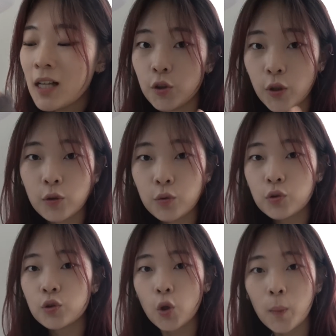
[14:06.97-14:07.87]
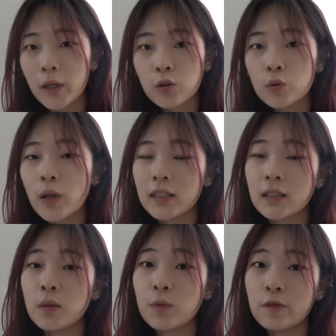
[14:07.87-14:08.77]
You can do so many cool
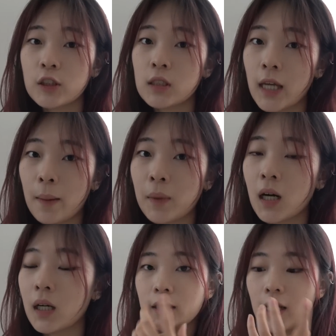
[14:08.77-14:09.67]
editing with just CapCut,